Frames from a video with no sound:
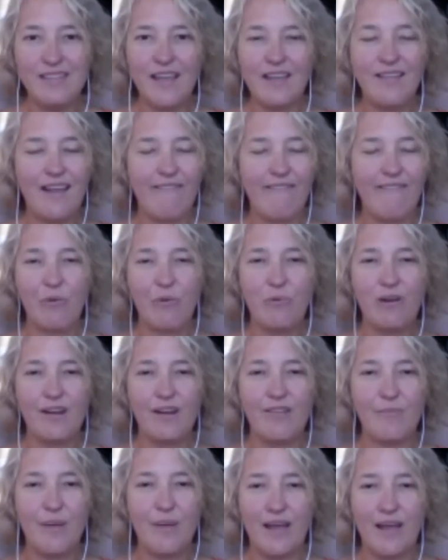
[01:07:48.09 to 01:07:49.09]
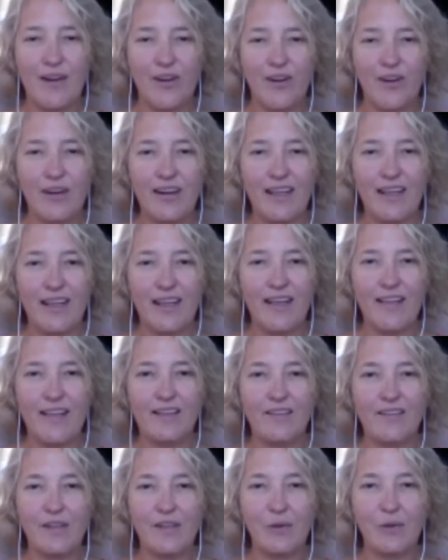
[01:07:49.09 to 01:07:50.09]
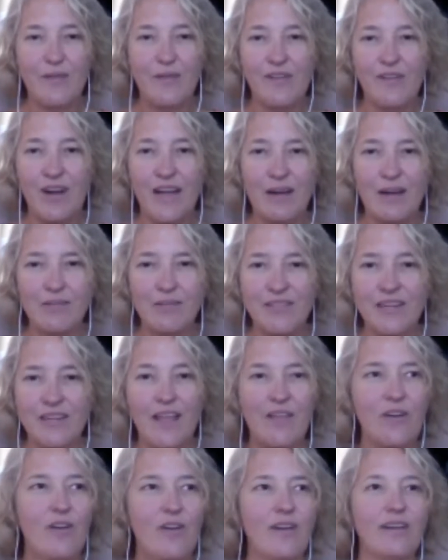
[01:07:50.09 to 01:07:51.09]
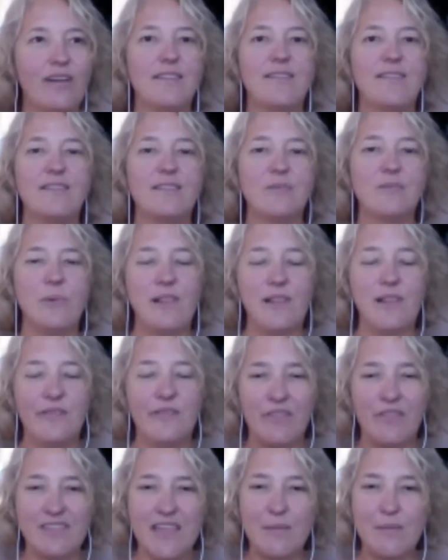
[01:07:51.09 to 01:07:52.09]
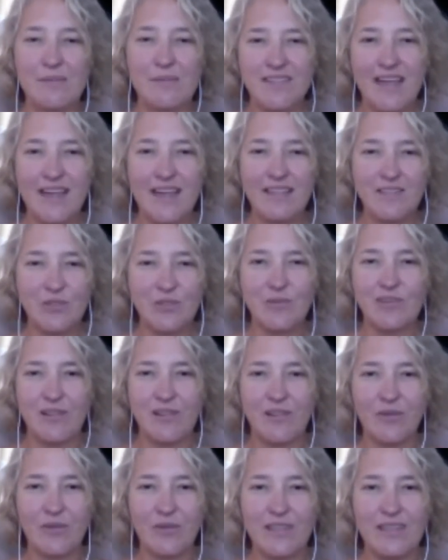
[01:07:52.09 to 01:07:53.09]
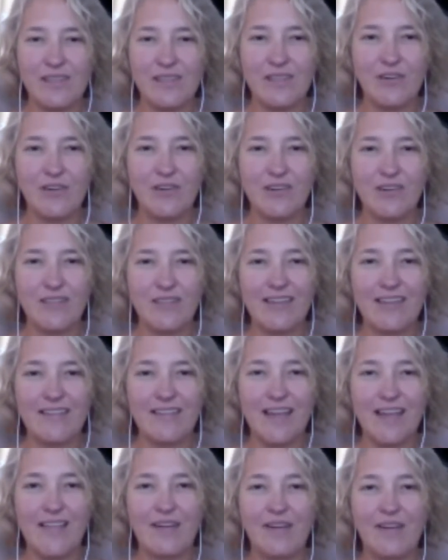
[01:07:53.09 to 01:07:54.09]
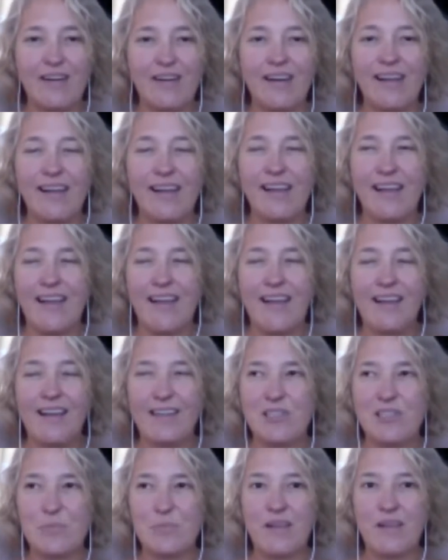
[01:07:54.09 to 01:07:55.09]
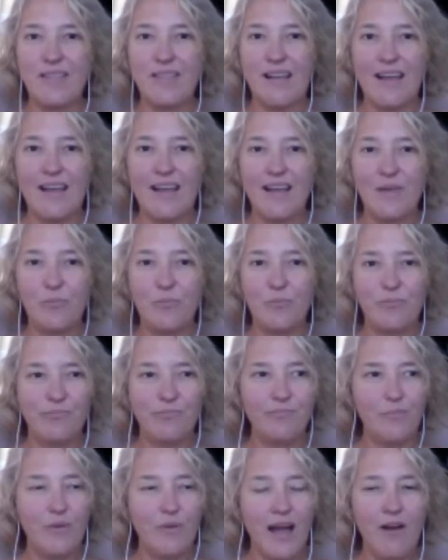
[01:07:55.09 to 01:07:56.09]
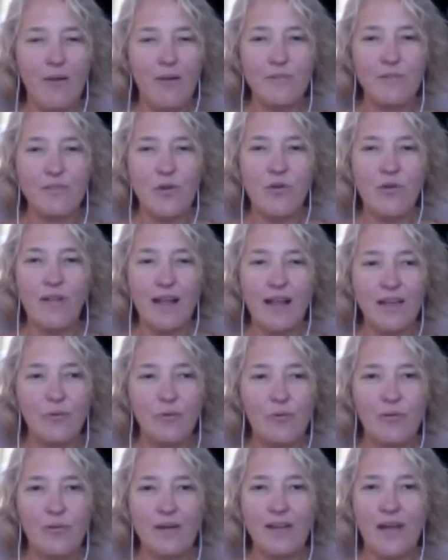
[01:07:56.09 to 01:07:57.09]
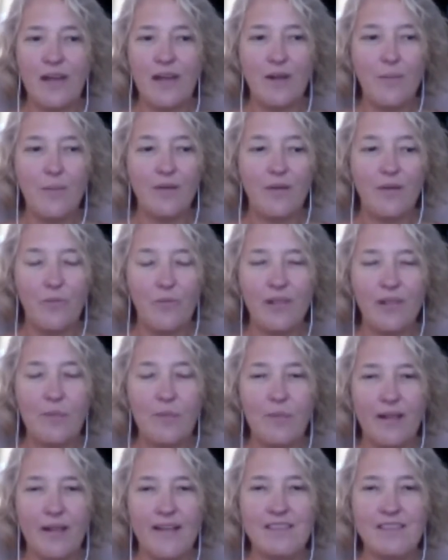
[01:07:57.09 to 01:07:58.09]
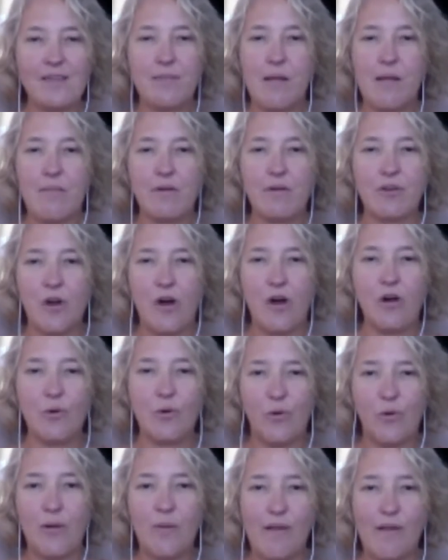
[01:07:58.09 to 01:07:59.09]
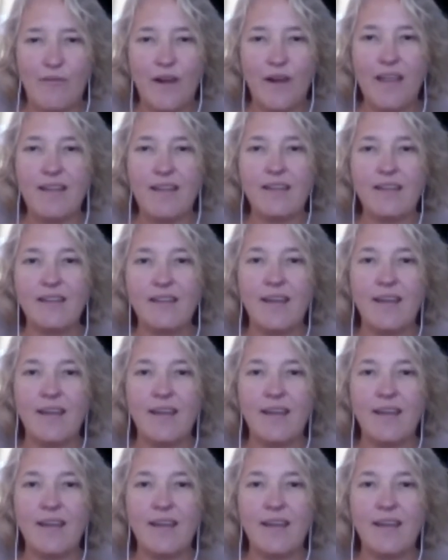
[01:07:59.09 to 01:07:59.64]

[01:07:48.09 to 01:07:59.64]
I never would have met her, and we've hung out together, and we live in the same state, so it's a little easier to get together. And it's been like, wow, I'm so glad Corey, and I'm really blessed to be able to call Corey my friend.